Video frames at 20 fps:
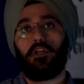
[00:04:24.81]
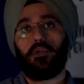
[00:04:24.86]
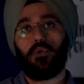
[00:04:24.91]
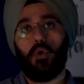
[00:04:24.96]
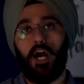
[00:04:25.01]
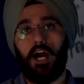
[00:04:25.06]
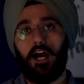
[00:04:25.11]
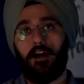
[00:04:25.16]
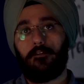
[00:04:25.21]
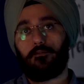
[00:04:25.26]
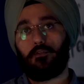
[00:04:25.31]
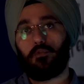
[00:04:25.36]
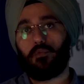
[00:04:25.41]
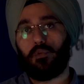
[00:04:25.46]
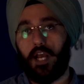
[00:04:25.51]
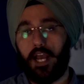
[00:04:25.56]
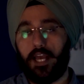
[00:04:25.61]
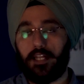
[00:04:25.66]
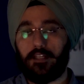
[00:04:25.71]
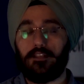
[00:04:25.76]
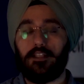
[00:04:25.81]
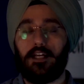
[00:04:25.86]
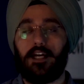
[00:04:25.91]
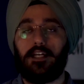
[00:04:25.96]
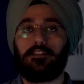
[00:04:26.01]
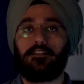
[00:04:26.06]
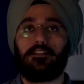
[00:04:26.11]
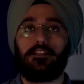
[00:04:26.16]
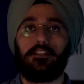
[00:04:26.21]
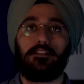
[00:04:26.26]
You have to
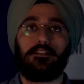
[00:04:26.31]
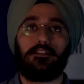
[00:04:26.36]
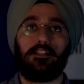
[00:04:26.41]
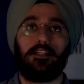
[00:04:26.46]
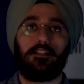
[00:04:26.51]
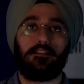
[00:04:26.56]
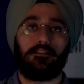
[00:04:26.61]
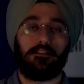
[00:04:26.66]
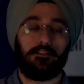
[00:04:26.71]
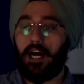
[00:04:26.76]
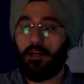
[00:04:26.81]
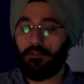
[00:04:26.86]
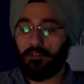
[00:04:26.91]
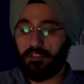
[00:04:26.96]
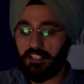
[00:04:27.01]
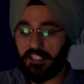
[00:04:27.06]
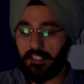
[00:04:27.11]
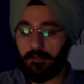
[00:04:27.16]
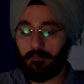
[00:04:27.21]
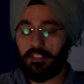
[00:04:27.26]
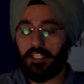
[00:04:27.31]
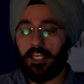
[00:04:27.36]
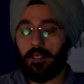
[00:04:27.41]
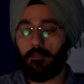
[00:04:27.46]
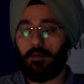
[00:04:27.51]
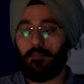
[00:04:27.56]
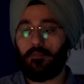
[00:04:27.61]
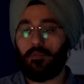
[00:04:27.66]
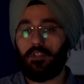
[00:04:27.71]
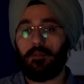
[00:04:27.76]
analyze these things. How the teams
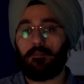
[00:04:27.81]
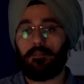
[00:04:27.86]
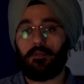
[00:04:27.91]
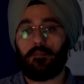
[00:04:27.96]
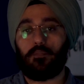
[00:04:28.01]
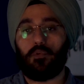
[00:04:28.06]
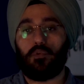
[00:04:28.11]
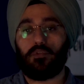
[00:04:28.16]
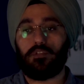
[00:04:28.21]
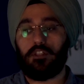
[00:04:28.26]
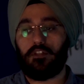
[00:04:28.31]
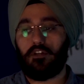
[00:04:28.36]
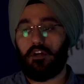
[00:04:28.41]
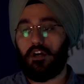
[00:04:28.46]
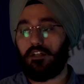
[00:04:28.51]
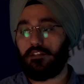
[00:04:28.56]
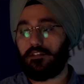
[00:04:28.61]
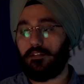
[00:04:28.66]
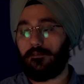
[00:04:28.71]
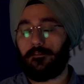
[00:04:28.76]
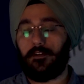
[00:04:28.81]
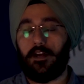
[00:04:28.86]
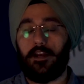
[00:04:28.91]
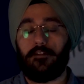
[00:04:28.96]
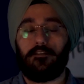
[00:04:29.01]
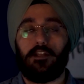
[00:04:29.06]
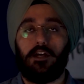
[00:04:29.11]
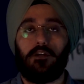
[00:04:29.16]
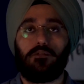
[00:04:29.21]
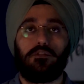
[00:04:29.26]
came up with the proposal cost of
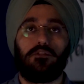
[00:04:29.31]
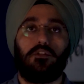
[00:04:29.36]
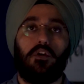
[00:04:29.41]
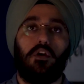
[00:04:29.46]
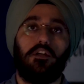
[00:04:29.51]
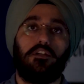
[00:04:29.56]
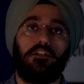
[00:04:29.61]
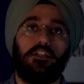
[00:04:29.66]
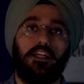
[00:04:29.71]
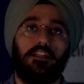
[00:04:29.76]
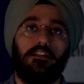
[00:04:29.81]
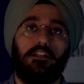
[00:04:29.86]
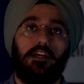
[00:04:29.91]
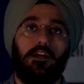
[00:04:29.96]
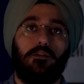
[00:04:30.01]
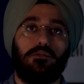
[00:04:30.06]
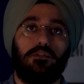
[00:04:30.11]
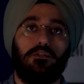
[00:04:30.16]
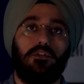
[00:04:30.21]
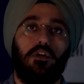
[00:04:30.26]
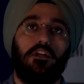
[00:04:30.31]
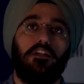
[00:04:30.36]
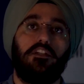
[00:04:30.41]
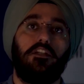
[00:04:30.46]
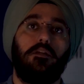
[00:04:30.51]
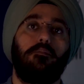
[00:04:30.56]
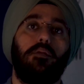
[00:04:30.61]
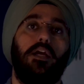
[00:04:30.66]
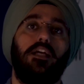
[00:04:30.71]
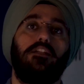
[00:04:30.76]
$5,000, $10,000
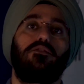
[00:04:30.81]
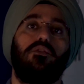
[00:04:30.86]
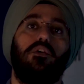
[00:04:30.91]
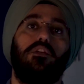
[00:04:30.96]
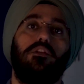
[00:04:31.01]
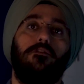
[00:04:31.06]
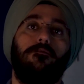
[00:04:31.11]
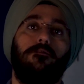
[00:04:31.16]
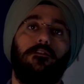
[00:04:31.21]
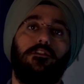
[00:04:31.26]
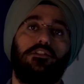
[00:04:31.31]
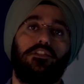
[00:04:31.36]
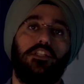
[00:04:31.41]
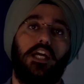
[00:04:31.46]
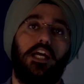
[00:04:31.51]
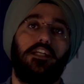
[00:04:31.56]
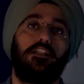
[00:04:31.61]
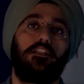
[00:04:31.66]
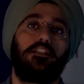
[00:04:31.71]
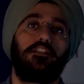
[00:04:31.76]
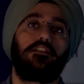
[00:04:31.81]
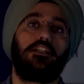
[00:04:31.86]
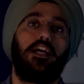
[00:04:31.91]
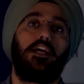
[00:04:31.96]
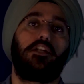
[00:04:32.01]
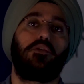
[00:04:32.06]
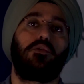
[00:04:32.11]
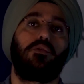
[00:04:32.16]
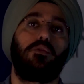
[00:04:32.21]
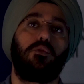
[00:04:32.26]
depends on the functionalities
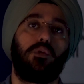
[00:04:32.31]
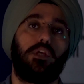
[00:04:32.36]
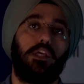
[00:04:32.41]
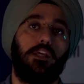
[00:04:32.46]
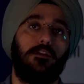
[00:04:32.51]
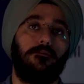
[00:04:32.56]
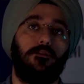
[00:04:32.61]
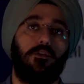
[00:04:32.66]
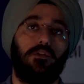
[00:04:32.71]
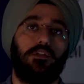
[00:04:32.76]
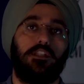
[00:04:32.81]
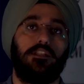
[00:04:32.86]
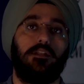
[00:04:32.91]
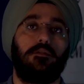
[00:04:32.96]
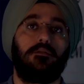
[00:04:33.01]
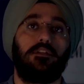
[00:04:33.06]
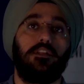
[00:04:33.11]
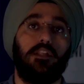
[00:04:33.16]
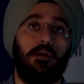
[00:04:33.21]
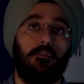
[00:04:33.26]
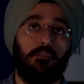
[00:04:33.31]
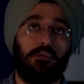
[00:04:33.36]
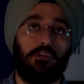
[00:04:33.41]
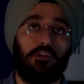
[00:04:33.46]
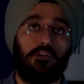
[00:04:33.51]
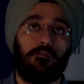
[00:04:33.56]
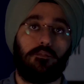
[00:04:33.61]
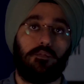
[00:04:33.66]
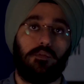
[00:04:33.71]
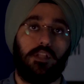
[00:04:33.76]
that you're looking for and the number
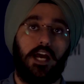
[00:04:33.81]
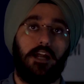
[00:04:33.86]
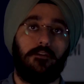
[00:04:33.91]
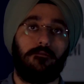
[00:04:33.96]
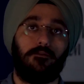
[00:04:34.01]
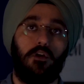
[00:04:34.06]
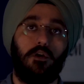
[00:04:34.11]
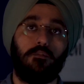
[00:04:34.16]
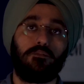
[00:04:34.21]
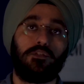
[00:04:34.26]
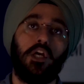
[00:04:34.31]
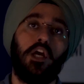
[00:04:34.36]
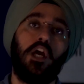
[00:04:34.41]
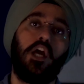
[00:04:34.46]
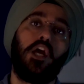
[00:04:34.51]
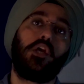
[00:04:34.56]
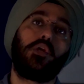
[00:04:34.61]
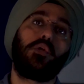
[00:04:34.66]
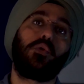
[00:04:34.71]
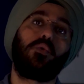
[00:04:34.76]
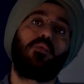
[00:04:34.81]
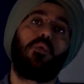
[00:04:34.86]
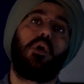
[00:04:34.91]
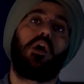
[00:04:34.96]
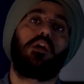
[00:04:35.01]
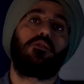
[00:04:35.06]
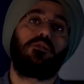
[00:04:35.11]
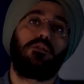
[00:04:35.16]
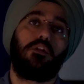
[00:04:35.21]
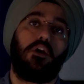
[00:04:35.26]
of platforms you
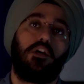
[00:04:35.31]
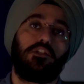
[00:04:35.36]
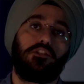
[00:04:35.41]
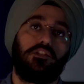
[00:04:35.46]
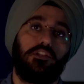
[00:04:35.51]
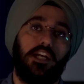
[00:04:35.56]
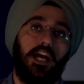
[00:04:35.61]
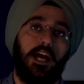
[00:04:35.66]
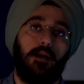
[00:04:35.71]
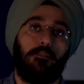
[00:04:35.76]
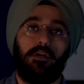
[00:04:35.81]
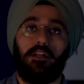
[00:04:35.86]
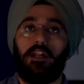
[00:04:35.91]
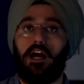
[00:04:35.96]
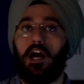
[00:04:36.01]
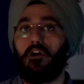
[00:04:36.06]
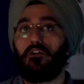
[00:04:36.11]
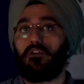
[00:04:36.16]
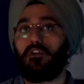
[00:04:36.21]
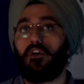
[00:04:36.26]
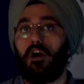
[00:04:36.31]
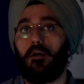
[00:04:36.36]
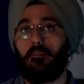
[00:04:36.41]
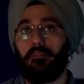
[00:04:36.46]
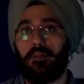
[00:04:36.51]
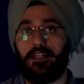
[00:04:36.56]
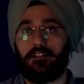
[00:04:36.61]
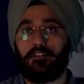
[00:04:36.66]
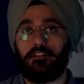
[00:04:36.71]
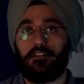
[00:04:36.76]
want to launch your app and how
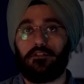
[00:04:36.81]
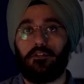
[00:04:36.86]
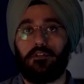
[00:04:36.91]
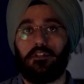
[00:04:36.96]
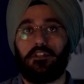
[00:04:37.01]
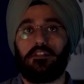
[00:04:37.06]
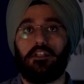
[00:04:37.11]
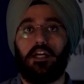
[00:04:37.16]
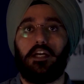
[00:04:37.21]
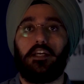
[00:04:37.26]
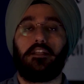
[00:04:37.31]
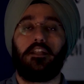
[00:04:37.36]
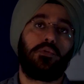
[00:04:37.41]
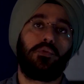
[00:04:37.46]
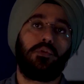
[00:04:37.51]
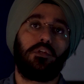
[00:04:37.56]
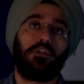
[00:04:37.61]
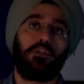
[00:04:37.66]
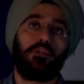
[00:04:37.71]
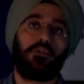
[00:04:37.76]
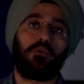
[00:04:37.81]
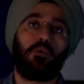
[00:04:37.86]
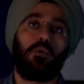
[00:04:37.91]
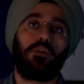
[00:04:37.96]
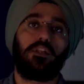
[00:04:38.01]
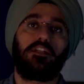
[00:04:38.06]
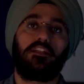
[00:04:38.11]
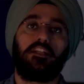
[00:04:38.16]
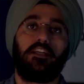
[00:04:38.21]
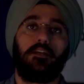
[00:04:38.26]
complex is your design. You
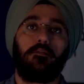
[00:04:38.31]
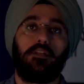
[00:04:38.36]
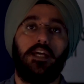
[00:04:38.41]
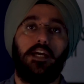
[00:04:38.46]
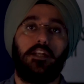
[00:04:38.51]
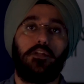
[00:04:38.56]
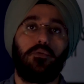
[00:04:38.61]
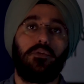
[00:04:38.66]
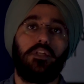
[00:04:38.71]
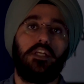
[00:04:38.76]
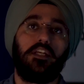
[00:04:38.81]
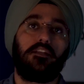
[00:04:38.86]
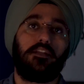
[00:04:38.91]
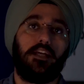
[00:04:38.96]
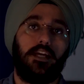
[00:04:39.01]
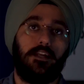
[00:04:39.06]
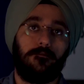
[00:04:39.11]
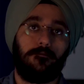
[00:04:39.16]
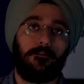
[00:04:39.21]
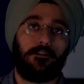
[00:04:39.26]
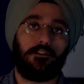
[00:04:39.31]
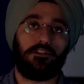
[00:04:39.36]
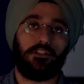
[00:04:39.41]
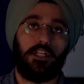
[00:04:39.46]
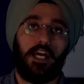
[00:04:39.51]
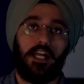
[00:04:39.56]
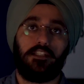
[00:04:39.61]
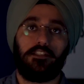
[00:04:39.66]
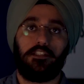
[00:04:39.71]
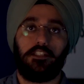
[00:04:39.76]
told the team that you need 10
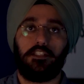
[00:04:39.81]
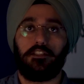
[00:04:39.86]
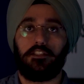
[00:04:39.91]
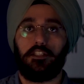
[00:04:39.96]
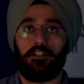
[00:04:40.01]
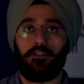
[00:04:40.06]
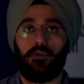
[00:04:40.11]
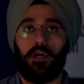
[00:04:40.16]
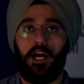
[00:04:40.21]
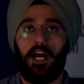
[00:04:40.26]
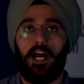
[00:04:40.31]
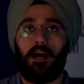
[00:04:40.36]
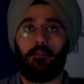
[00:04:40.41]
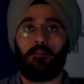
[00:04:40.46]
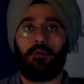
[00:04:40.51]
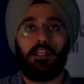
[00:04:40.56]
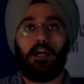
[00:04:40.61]
functionalities in your app.